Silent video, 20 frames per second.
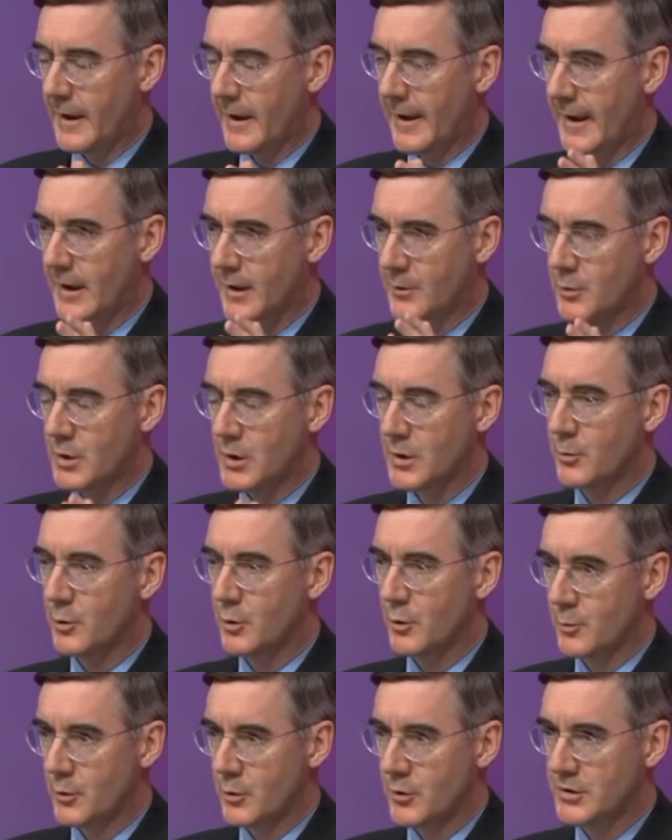had
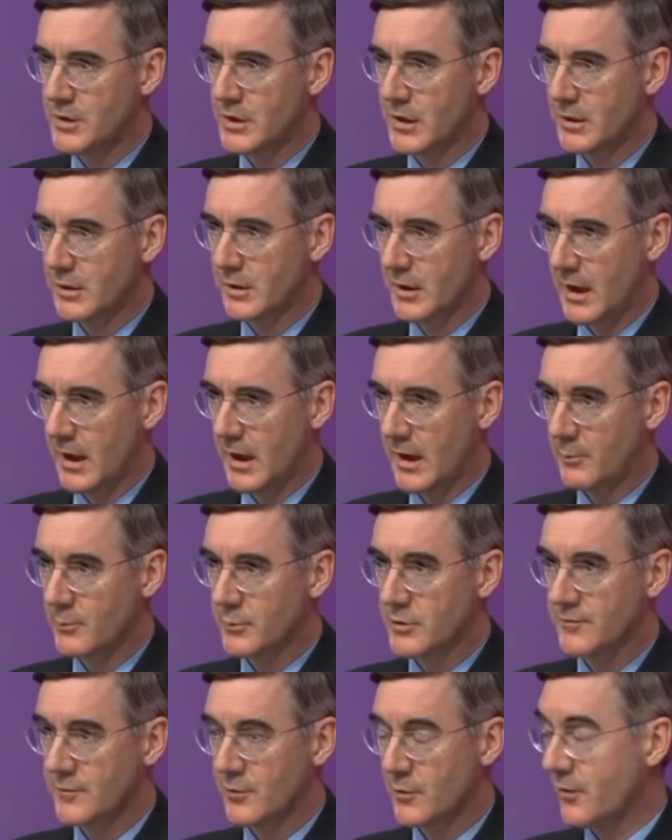people put in
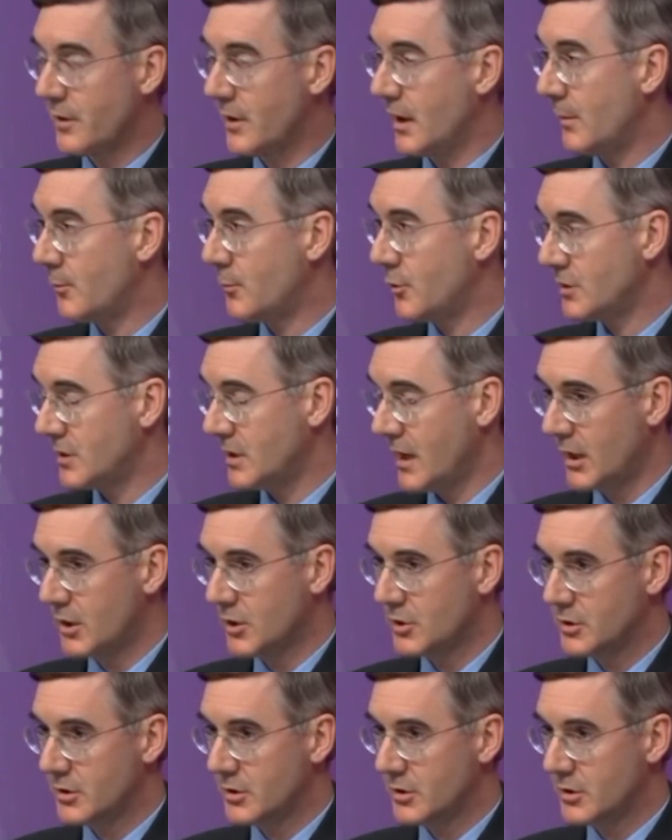camps for their protection.